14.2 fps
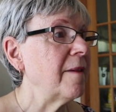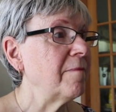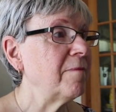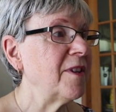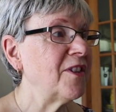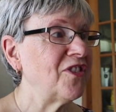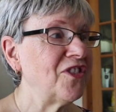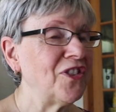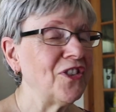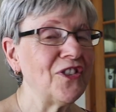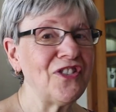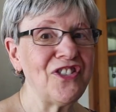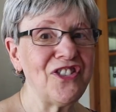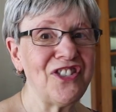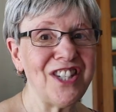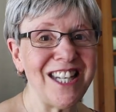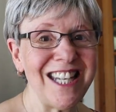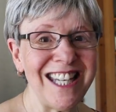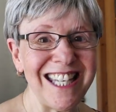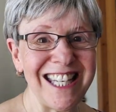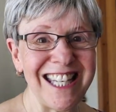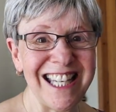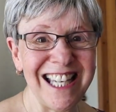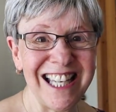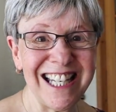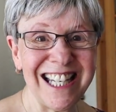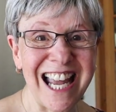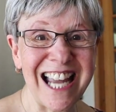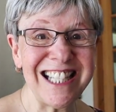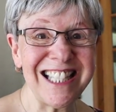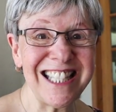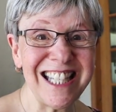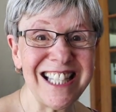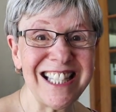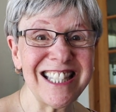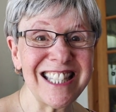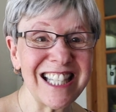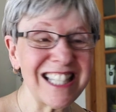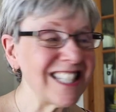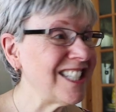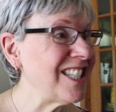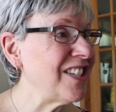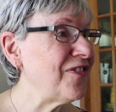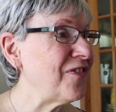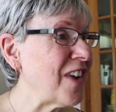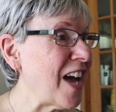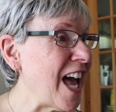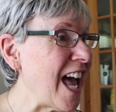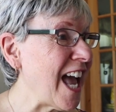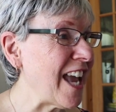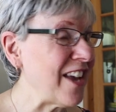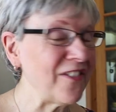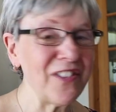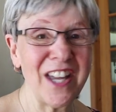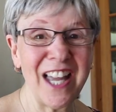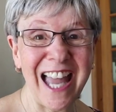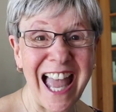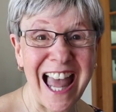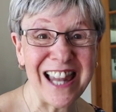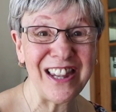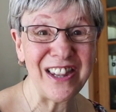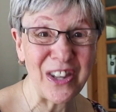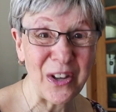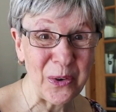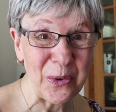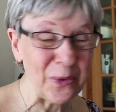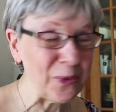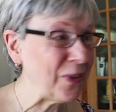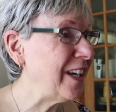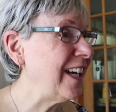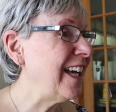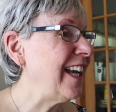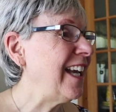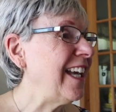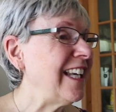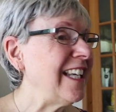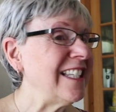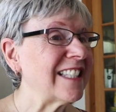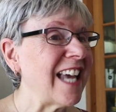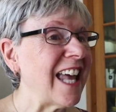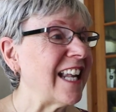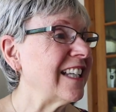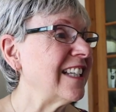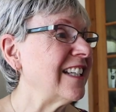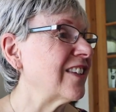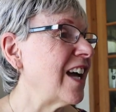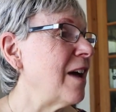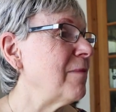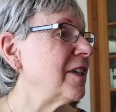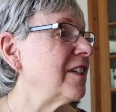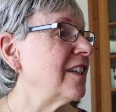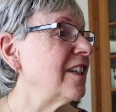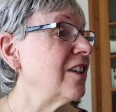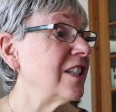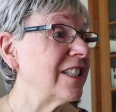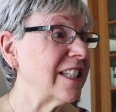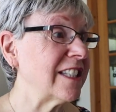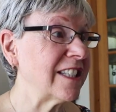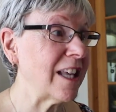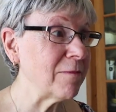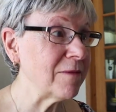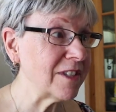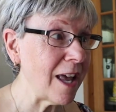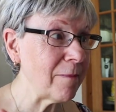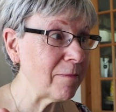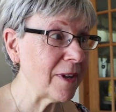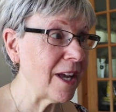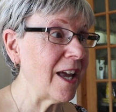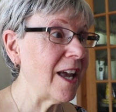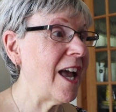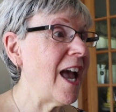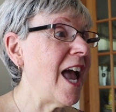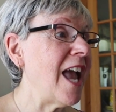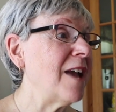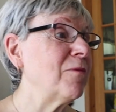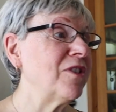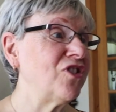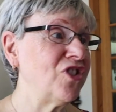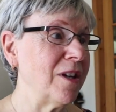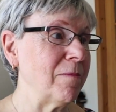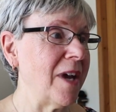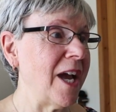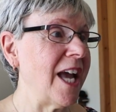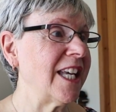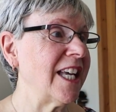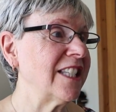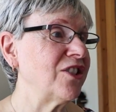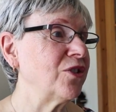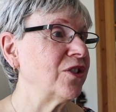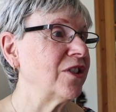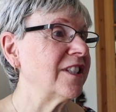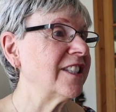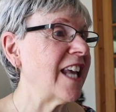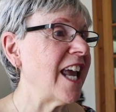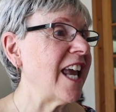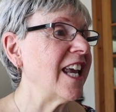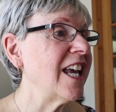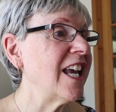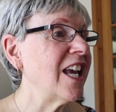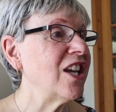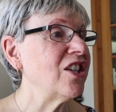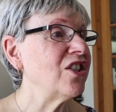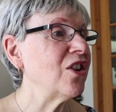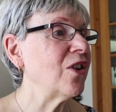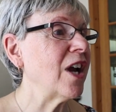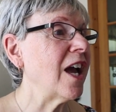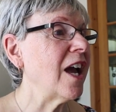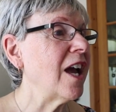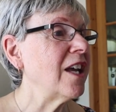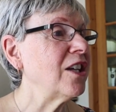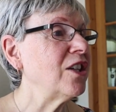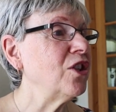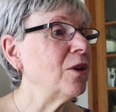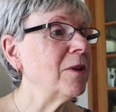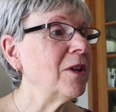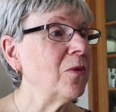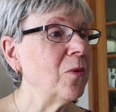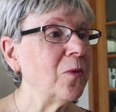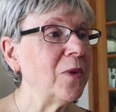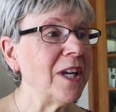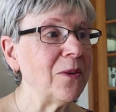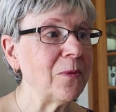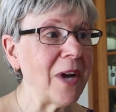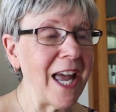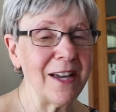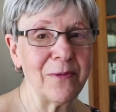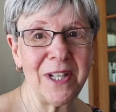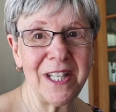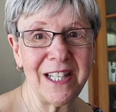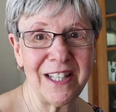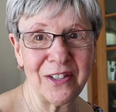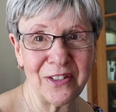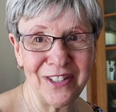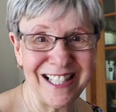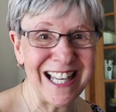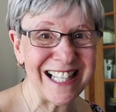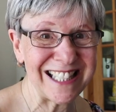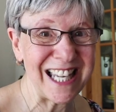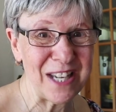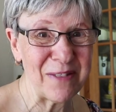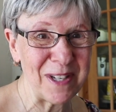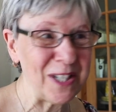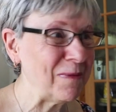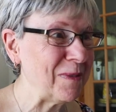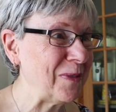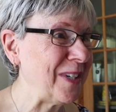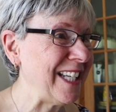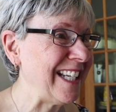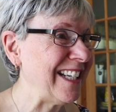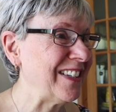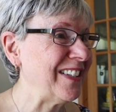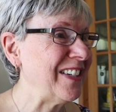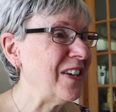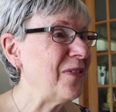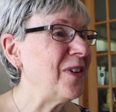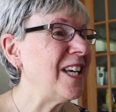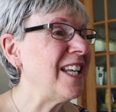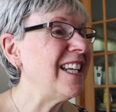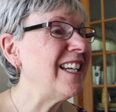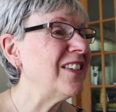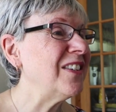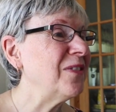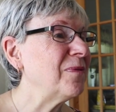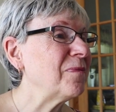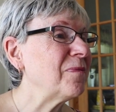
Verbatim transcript: Mr. G, 1965. Hello. He's got a little comment in there. He says, thumbs up. I am with Jim. I guess you could say you're a Human weed weed eater. Yes, I am a human weed eater. Weed eater?